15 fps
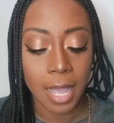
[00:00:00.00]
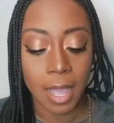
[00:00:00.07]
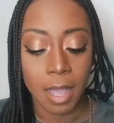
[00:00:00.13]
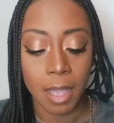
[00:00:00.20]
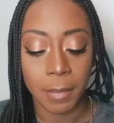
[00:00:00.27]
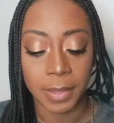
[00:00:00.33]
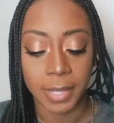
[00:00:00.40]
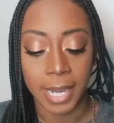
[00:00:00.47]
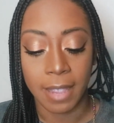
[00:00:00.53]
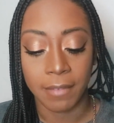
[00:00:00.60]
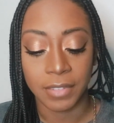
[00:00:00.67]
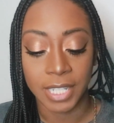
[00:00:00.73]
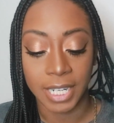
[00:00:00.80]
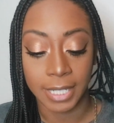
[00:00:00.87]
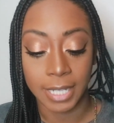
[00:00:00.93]
And then I
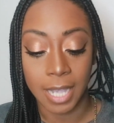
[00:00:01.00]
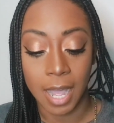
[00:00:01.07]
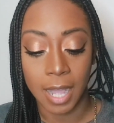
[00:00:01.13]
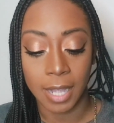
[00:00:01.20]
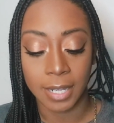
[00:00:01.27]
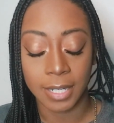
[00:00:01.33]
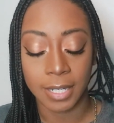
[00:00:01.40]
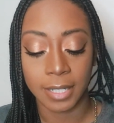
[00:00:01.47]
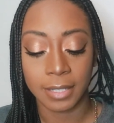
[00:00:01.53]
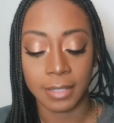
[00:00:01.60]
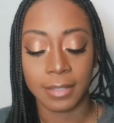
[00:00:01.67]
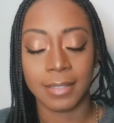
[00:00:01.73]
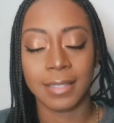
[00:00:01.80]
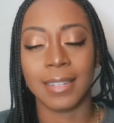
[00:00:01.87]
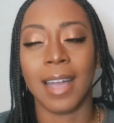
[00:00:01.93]
have TikTok.
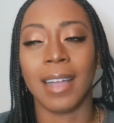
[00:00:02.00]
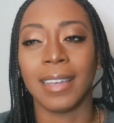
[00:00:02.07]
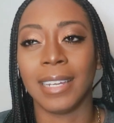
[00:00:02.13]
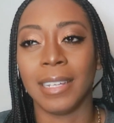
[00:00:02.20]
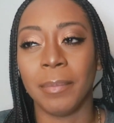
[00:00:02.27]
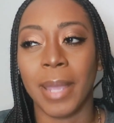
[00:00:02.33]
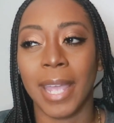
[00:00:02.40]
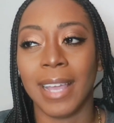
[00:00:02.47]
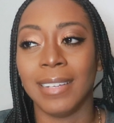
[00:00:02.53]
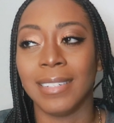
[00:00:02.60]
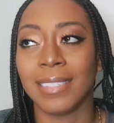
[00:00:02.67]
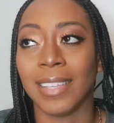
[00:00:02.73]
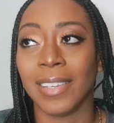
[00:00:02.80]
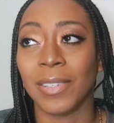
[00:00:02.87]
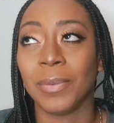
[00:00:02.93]
It's not getting banned,
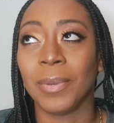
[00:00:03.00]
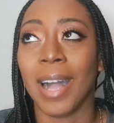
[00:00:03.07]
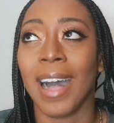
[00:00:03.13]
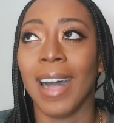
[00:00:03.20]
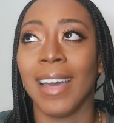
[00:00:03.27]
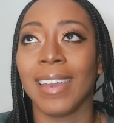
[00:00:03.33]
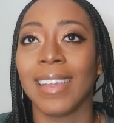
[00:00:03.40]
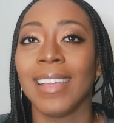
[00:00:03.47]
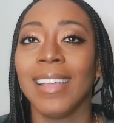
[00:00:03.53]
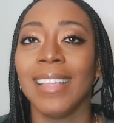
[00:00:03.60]
thank you God.